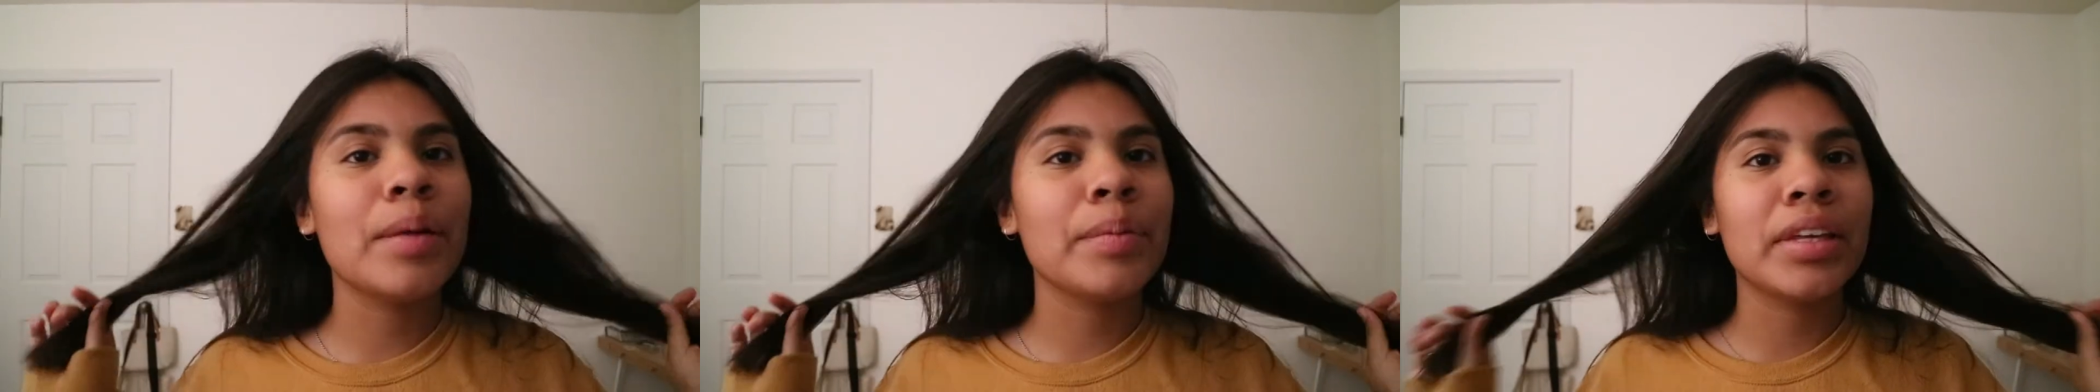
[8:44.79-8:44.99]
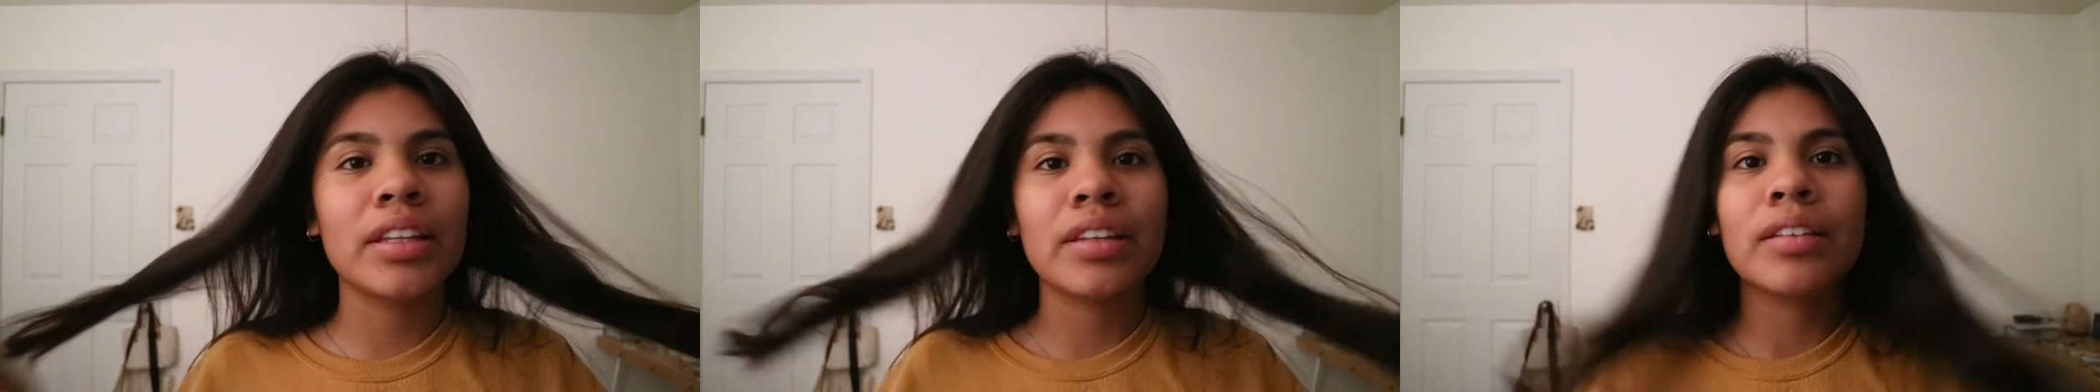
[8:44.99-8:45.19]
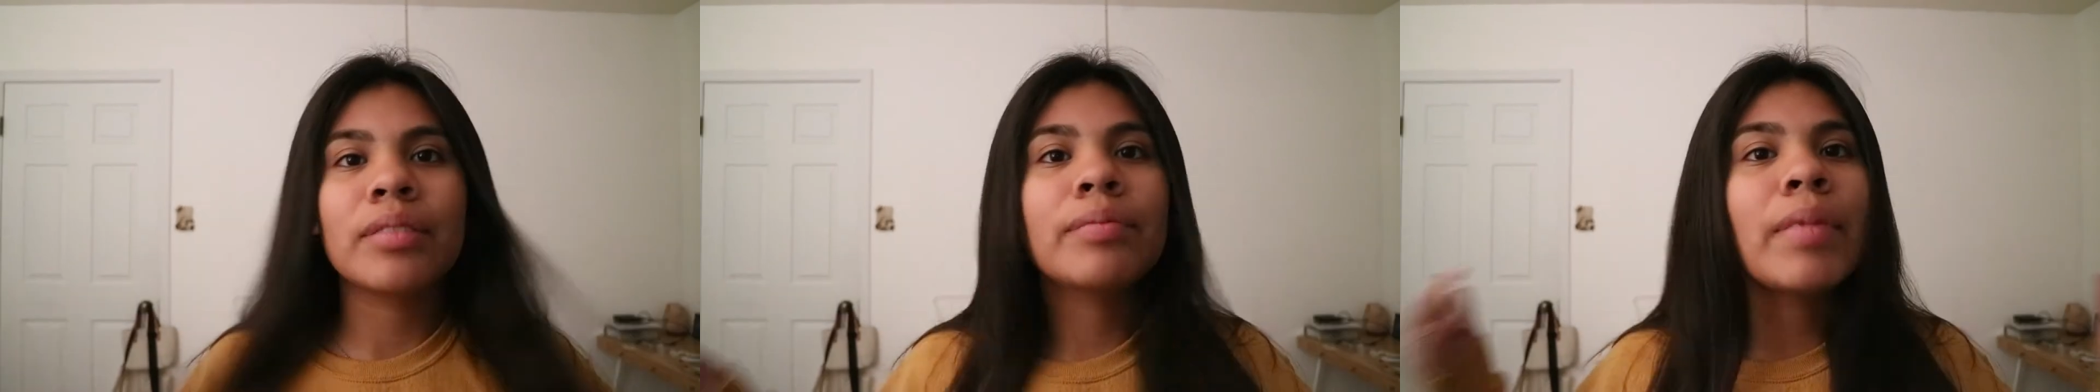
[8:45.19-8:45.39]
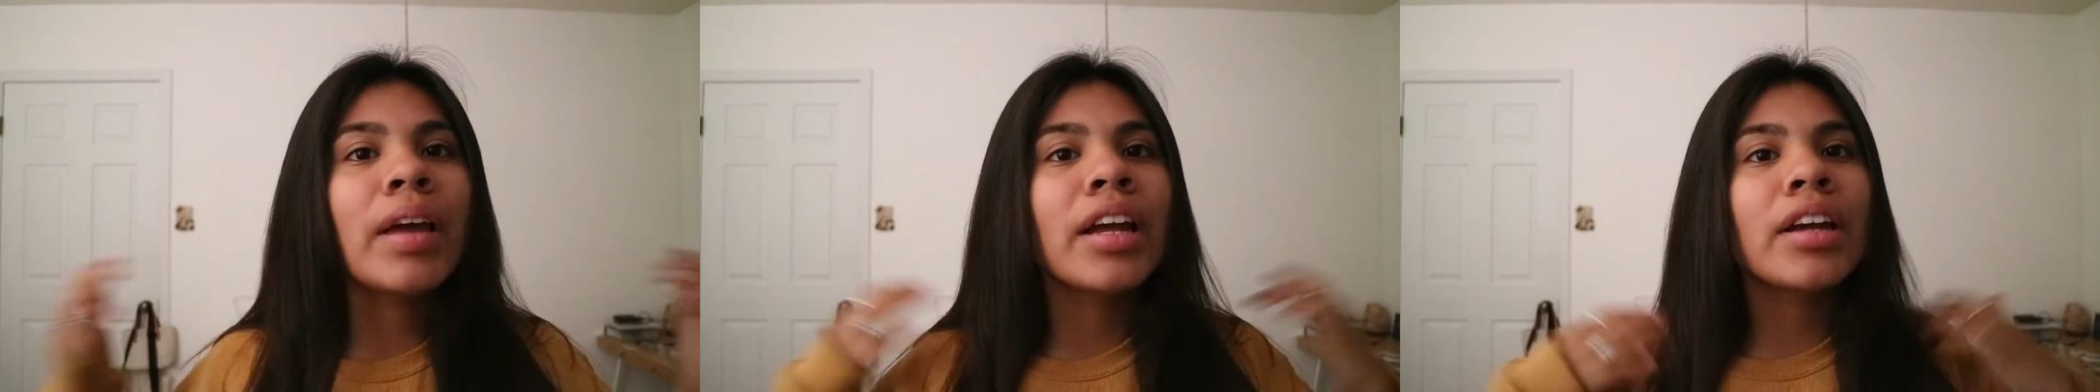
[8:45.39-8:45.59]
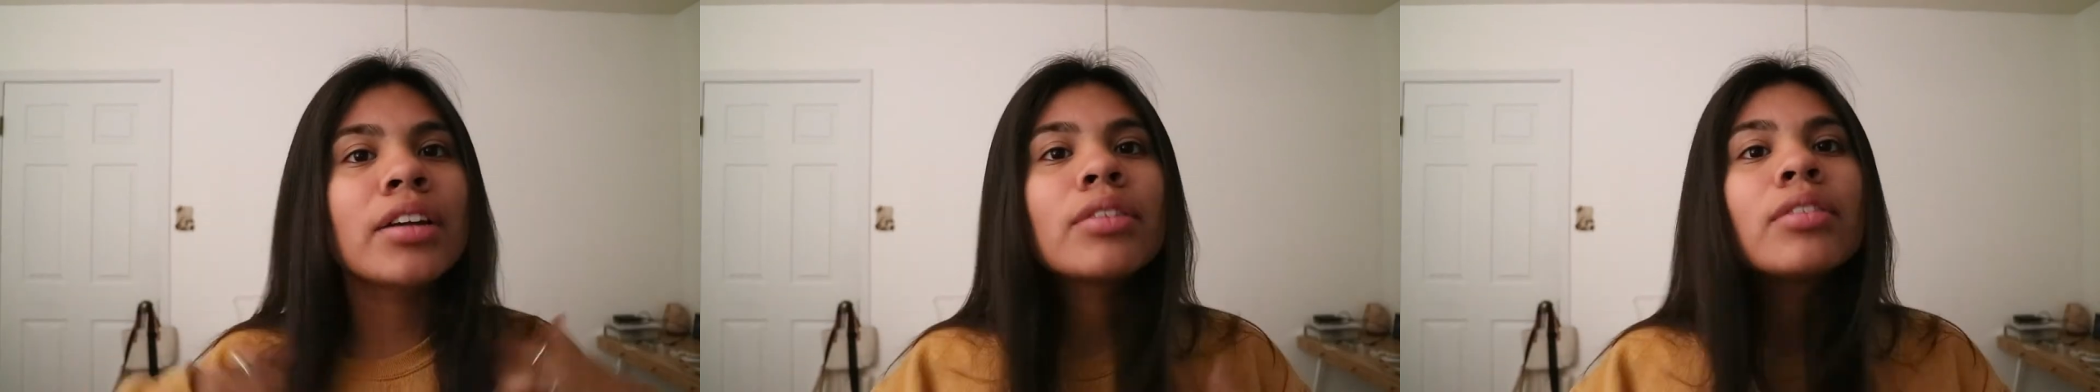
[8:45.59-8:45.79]
I mean, my
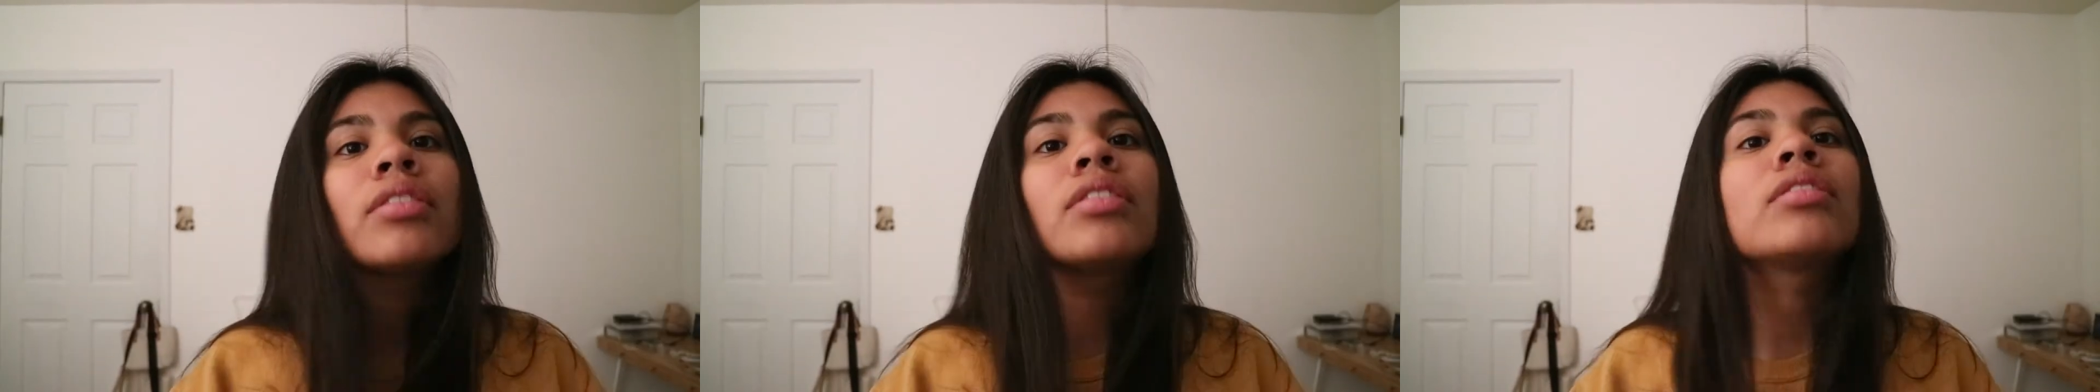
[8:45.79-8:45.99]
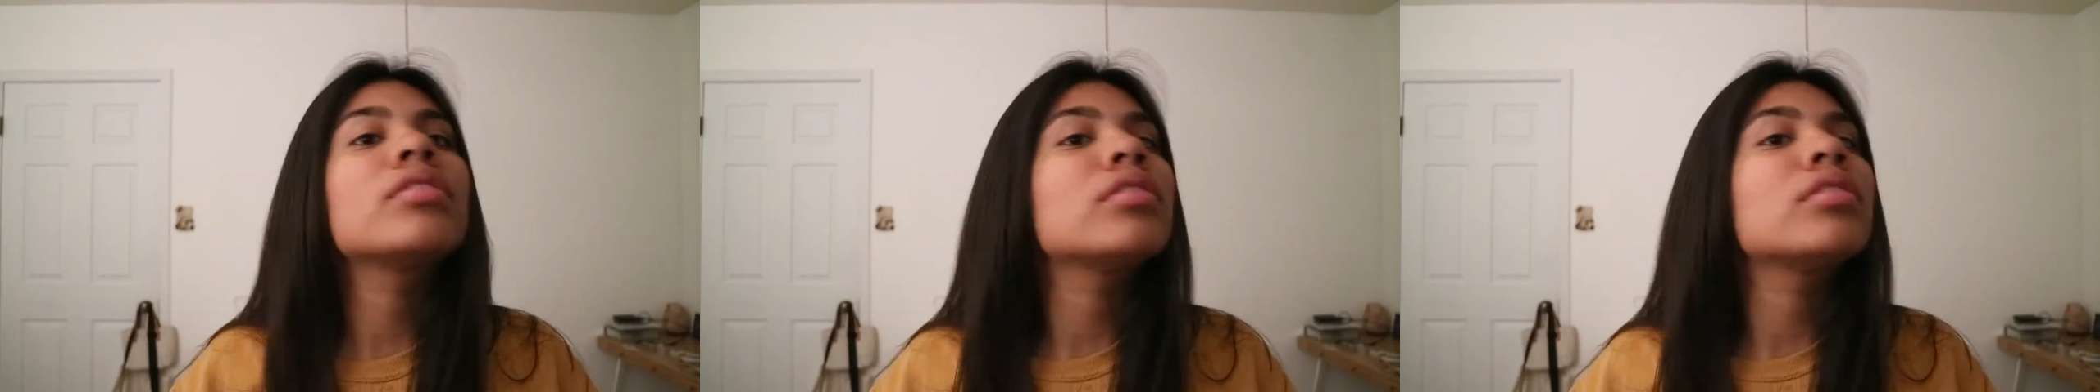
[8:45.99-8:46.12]
hair